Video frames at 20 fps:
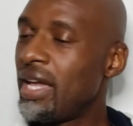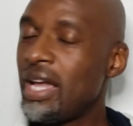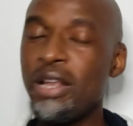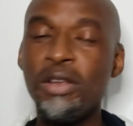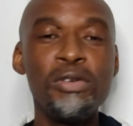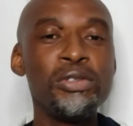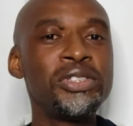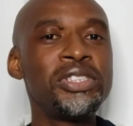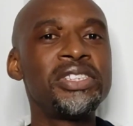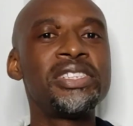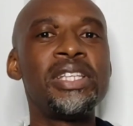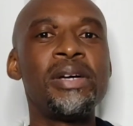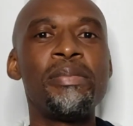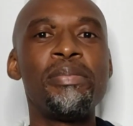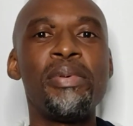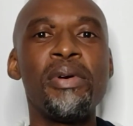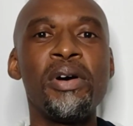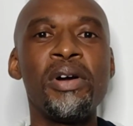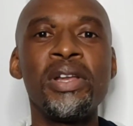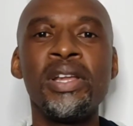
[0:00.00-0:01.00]
He loses the
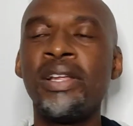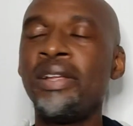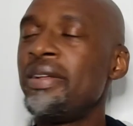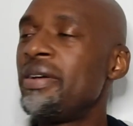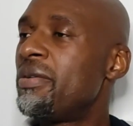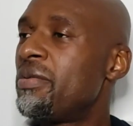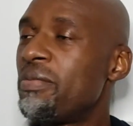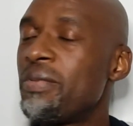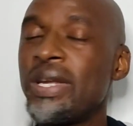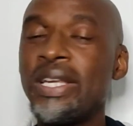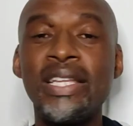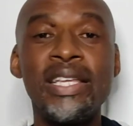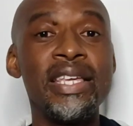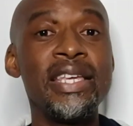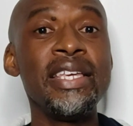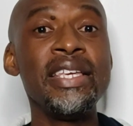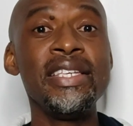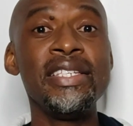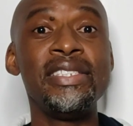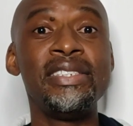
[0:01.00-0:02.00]
ball with
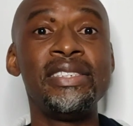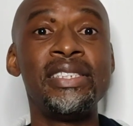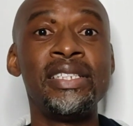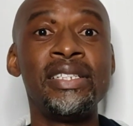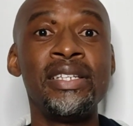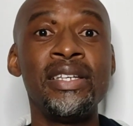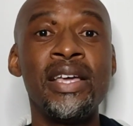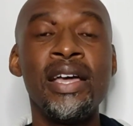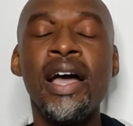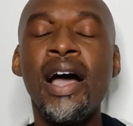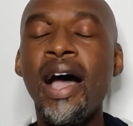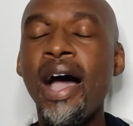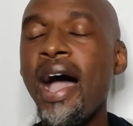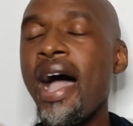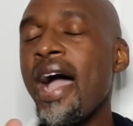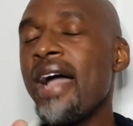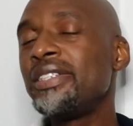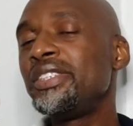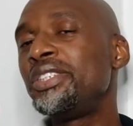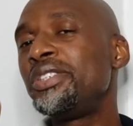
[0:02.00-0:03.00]
ease.
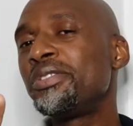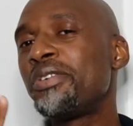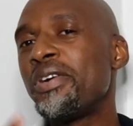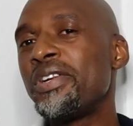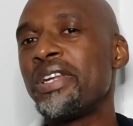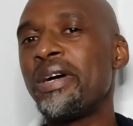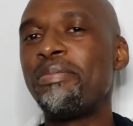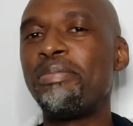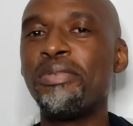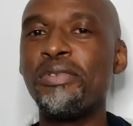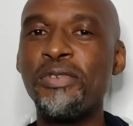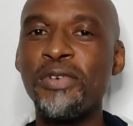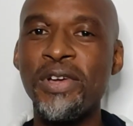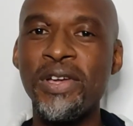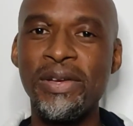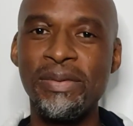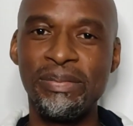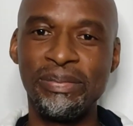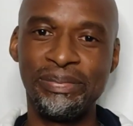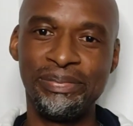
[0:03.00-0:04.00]
Aren't you gonna boo
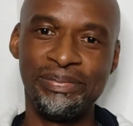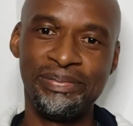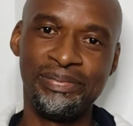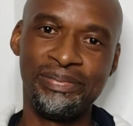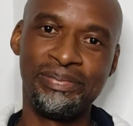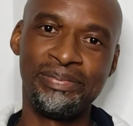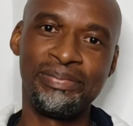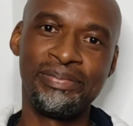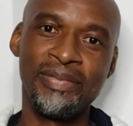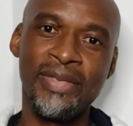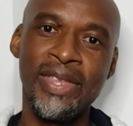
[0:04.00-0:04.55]
him?